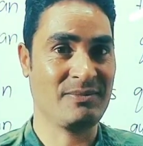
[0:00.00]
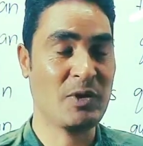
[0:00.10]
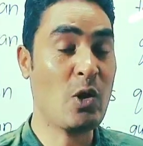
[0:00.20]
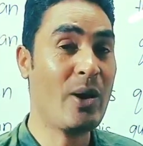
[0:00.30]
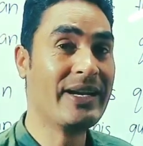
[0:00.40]

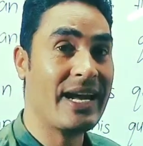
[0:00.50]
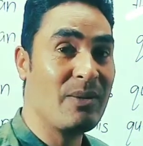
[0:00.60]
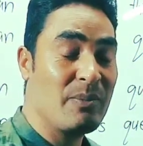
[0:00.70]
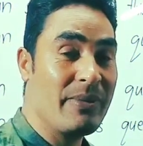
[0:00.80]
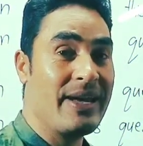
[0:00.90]
No one
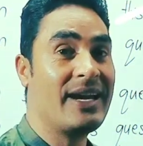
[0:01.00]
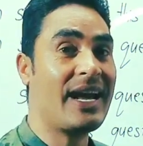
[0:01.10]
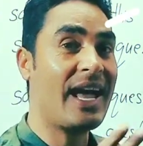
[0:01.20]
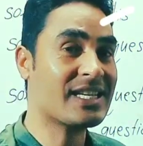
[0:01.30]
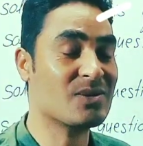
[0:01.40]
can
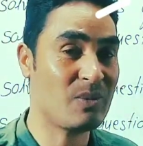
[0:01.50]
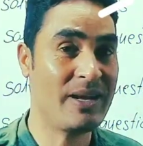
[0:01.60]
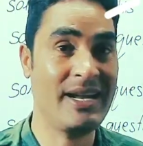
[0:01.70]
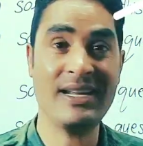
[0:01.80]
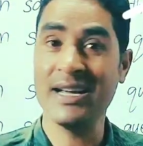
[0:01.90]

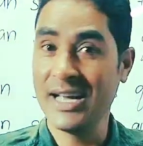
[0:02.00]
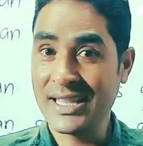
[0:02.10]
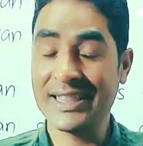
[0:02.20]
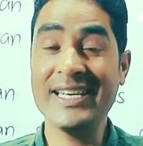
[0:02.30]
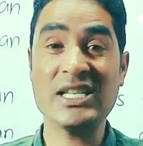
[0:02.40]
explain
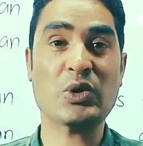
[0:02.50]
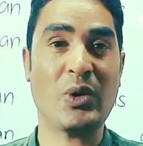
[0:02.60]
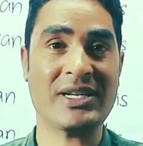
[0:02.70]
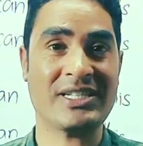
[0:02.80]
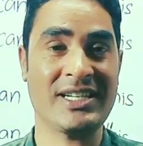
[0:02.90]
these
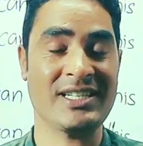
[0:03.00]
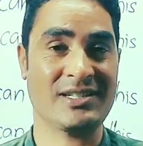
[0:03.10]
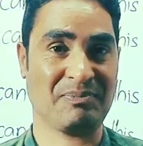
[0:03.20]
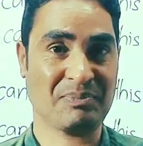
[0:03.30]
questions